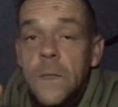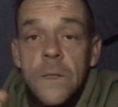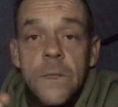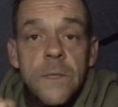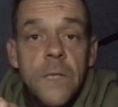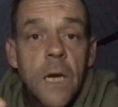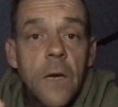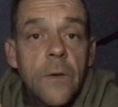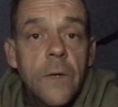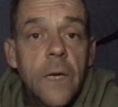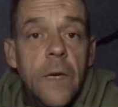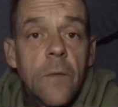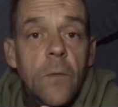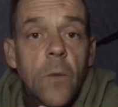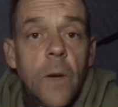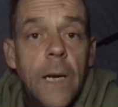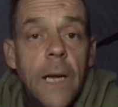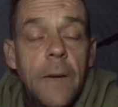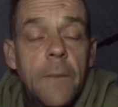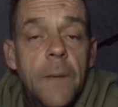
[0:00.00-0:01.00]
So yeah,
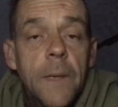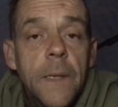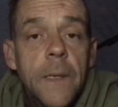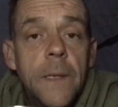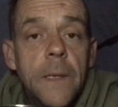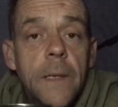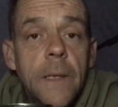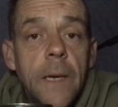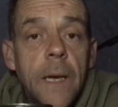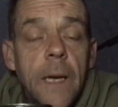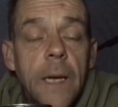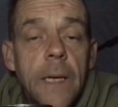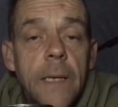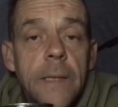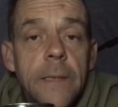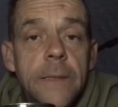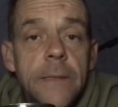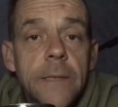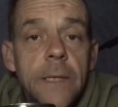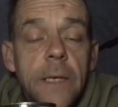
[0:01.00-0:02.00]
well happy
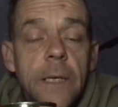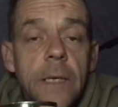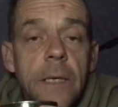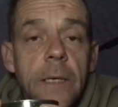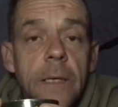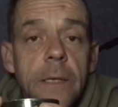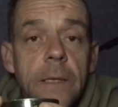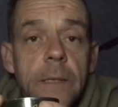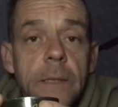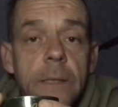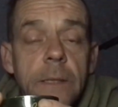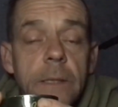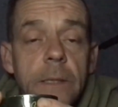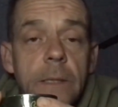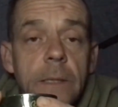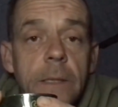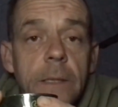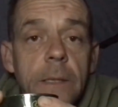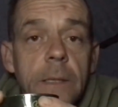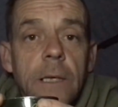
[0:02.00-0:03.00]
and
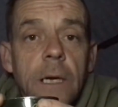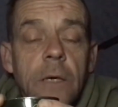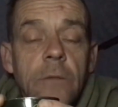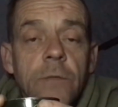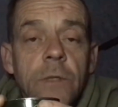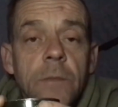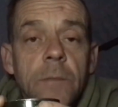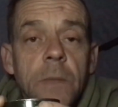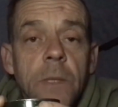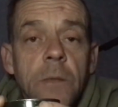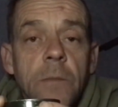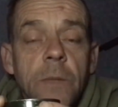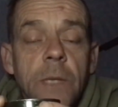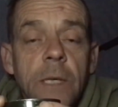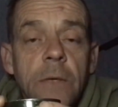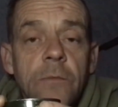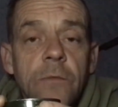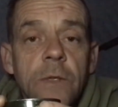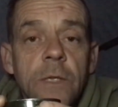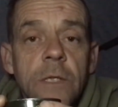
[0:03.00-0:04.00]
over the moon with
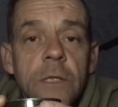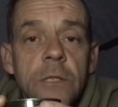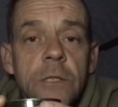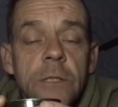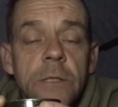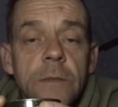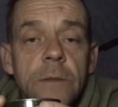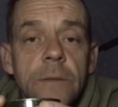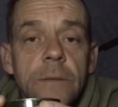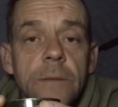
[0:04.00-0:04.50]
that fish.